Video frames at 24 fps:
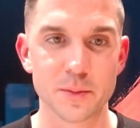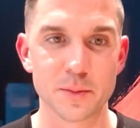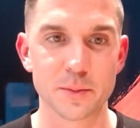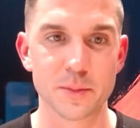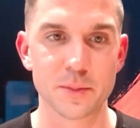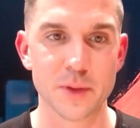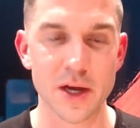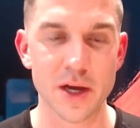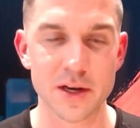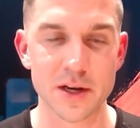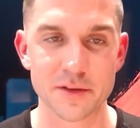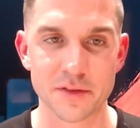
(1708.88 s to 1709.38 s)

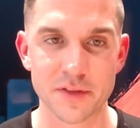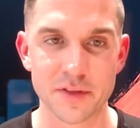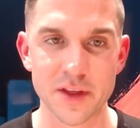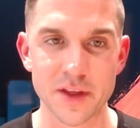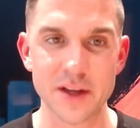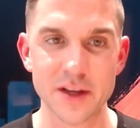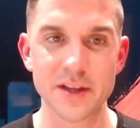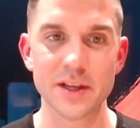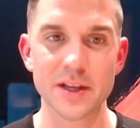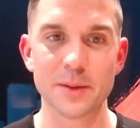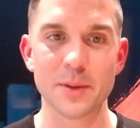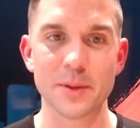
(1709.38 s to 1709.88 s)
kind of
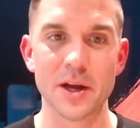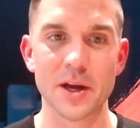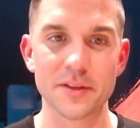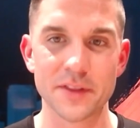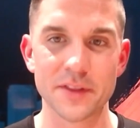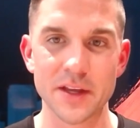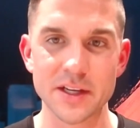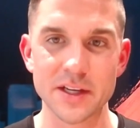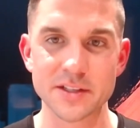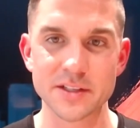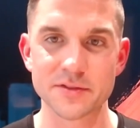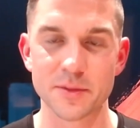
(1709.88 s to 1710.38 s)
thinking about
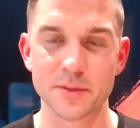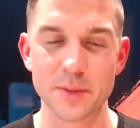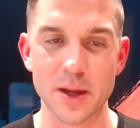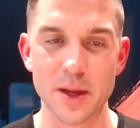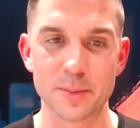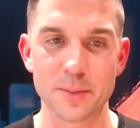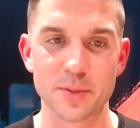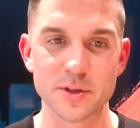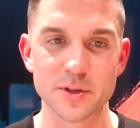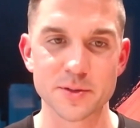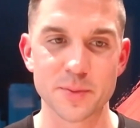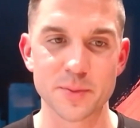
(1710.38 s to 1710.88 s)
things from that
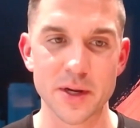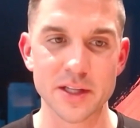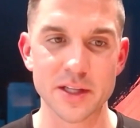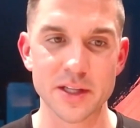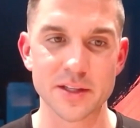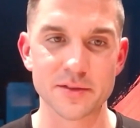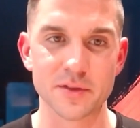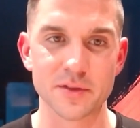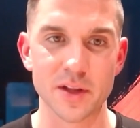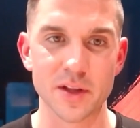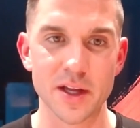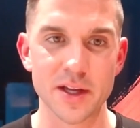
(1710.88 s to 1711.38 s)

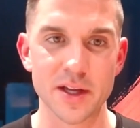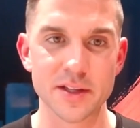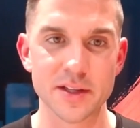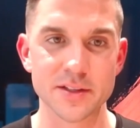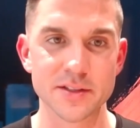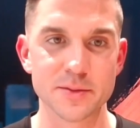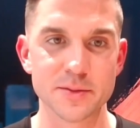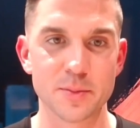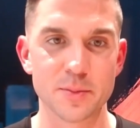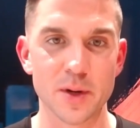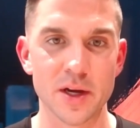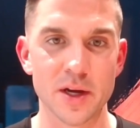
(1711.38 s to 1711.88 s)
perspective
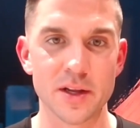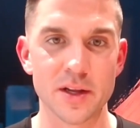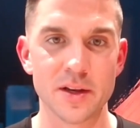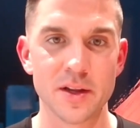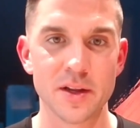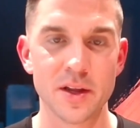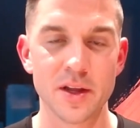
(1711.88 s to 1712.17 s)
lens, but